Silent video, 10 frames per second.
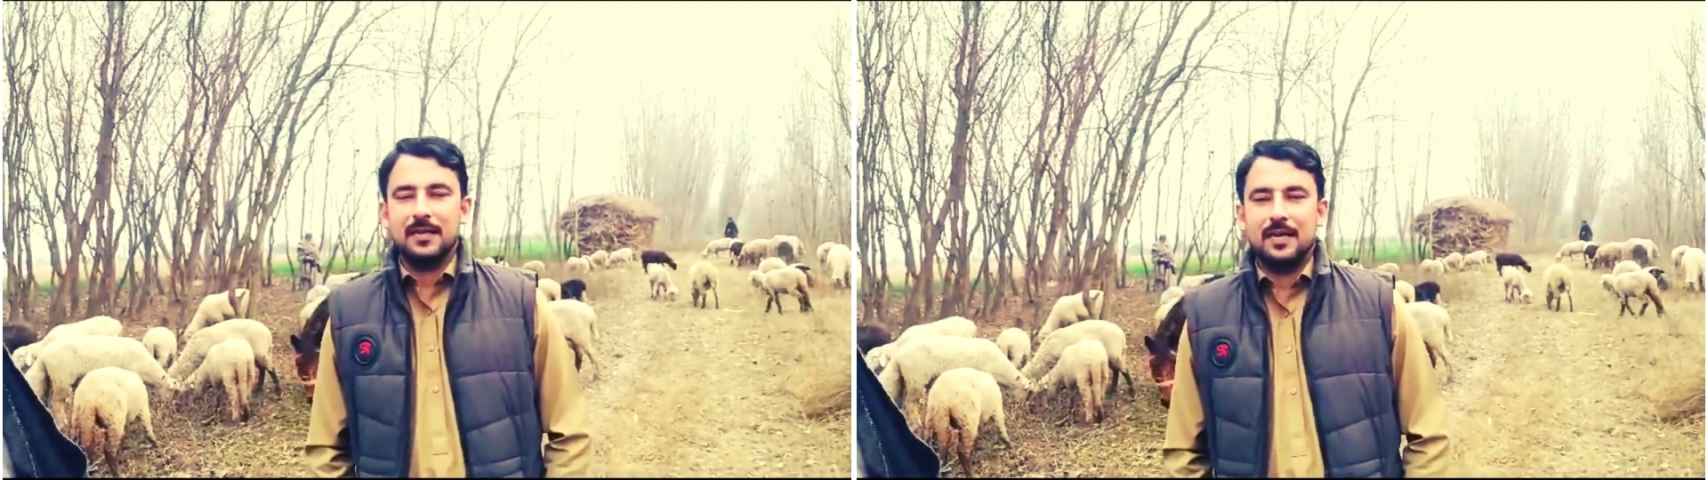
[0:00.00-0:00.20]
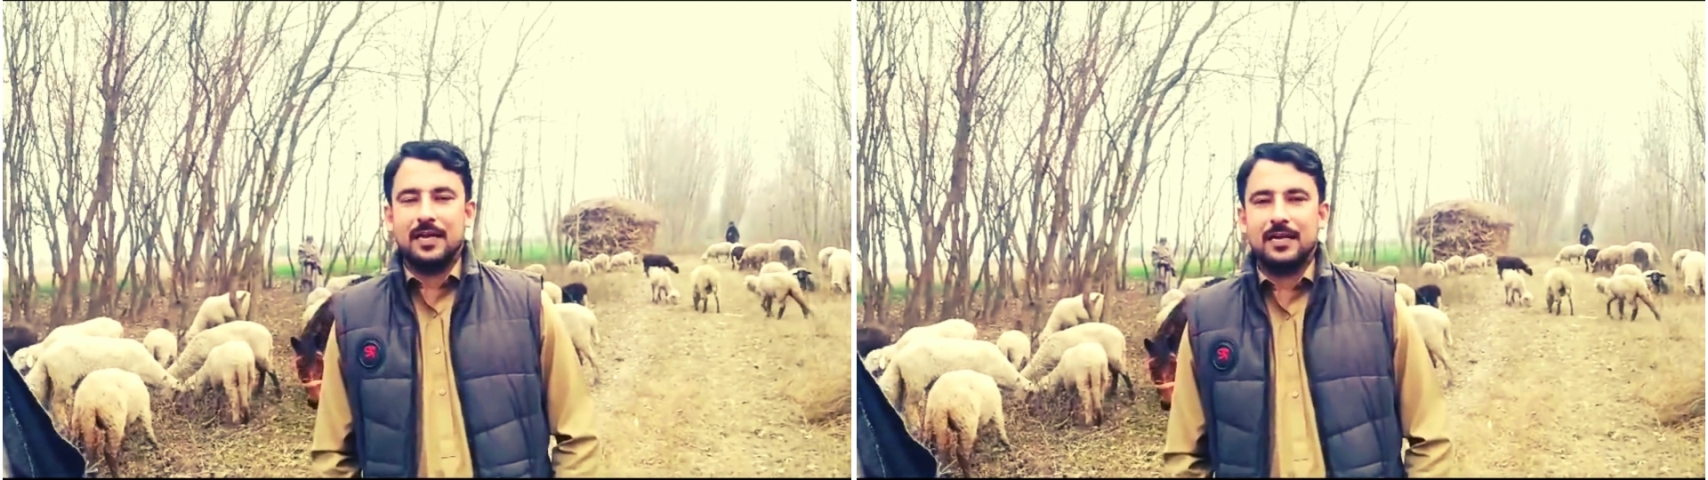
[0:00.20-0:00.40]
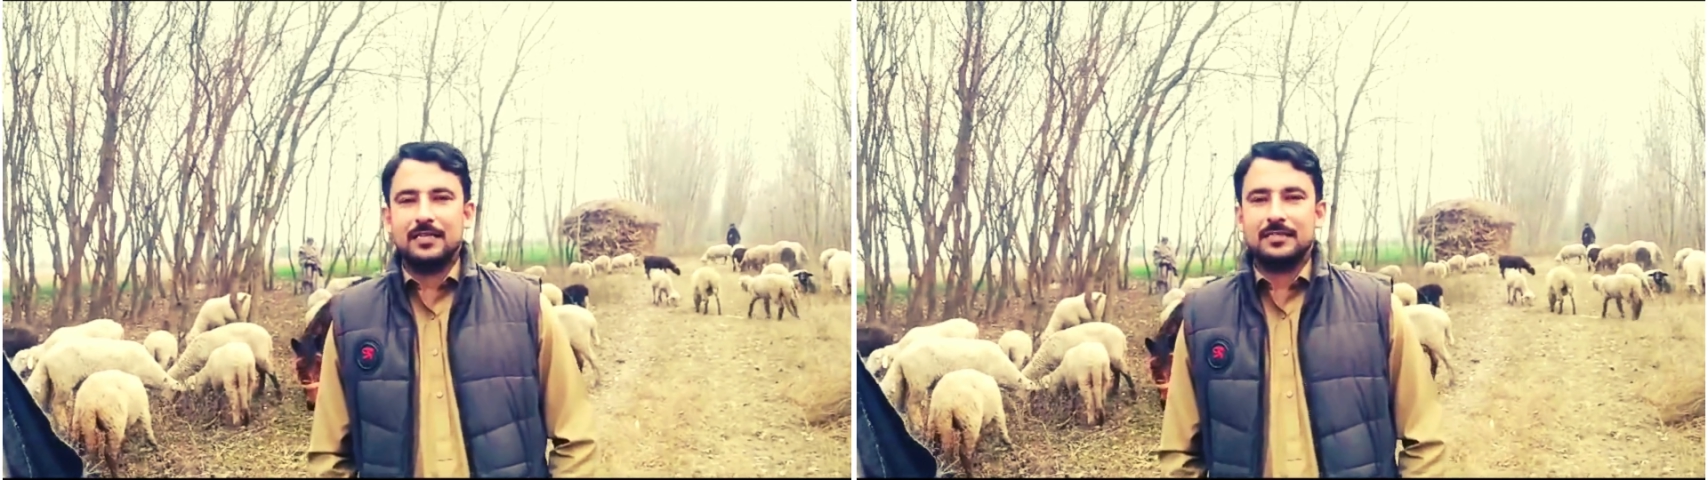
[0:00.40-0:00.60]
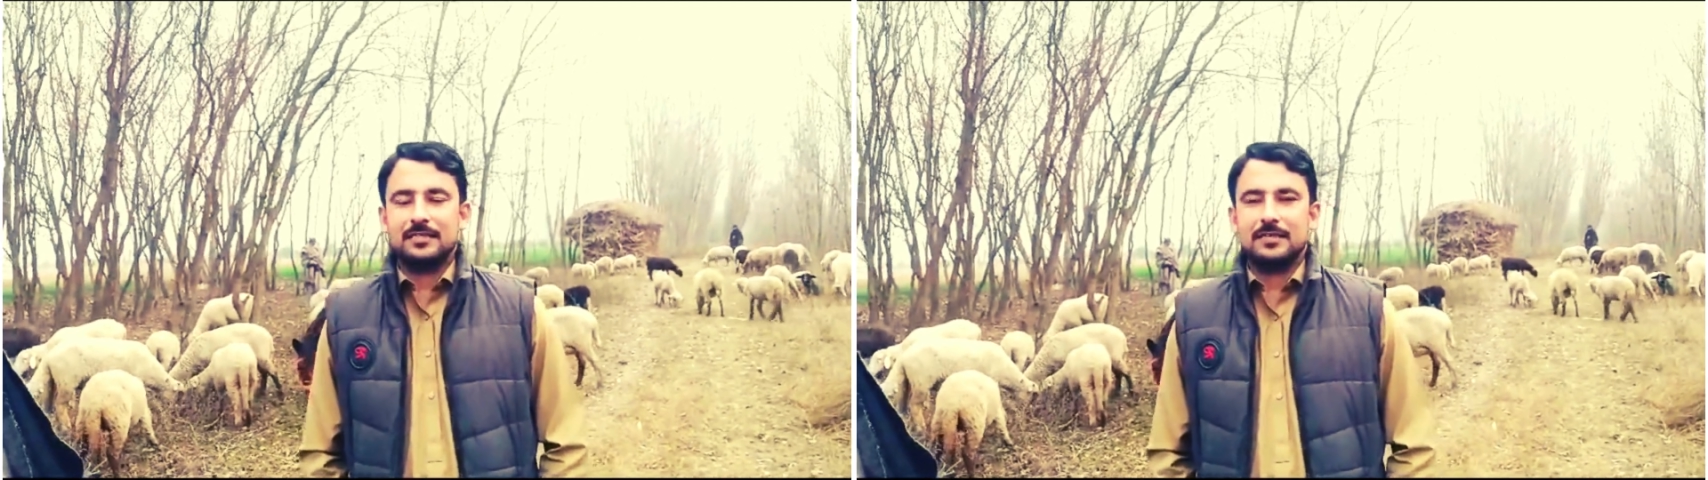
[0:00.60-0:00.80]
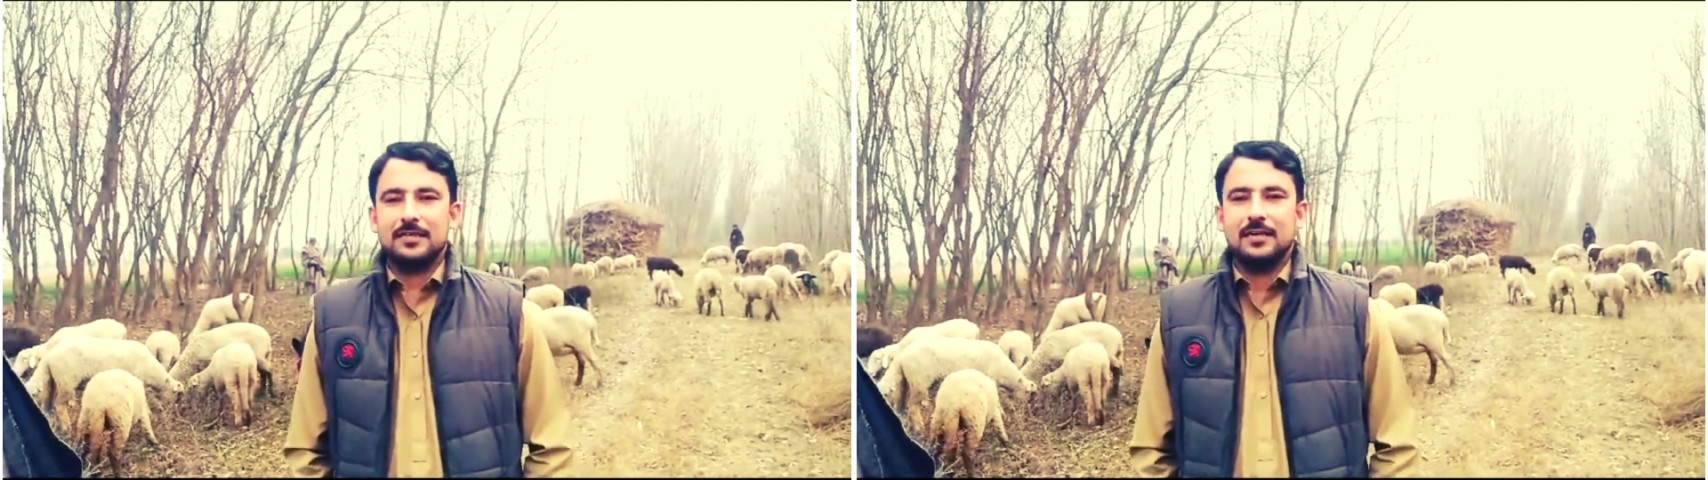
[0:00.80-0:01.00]
and
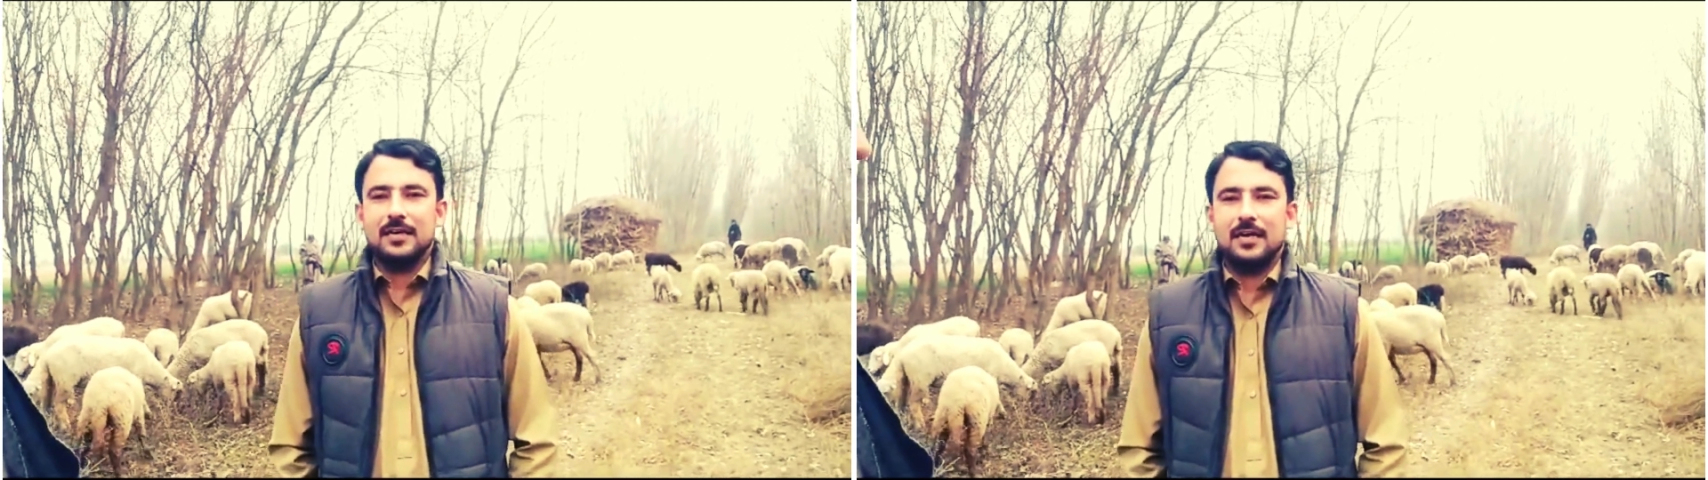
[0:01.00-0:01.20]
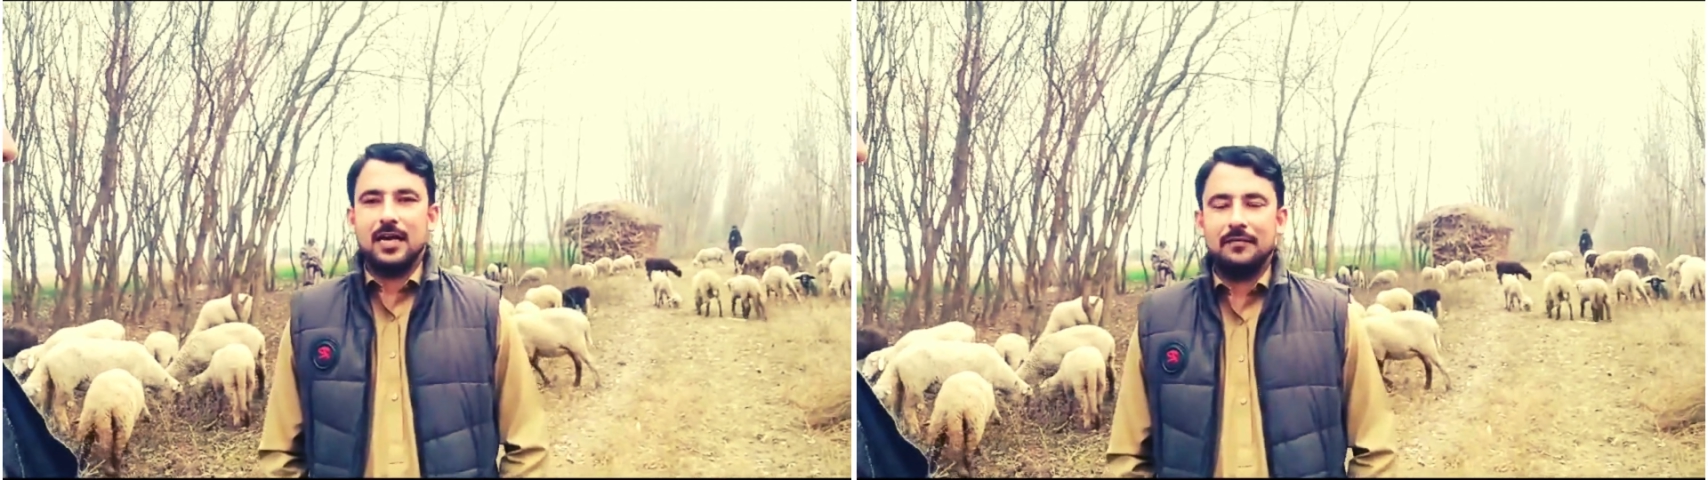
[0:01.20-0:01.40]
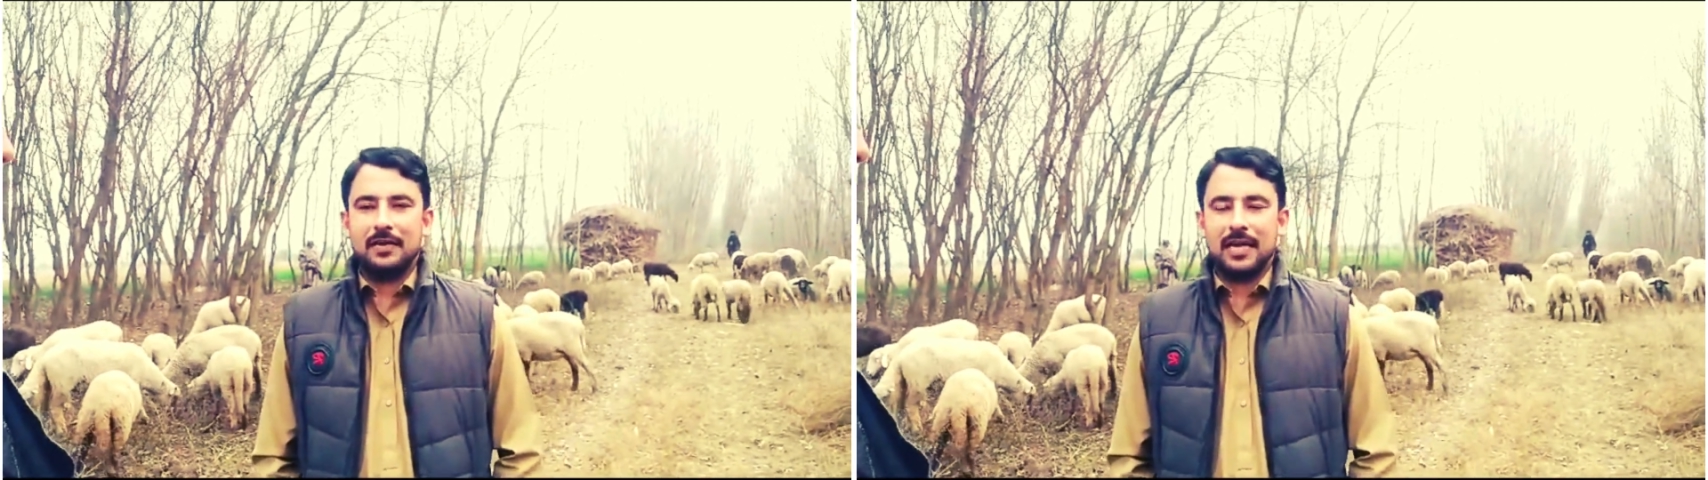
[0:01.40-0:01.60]
having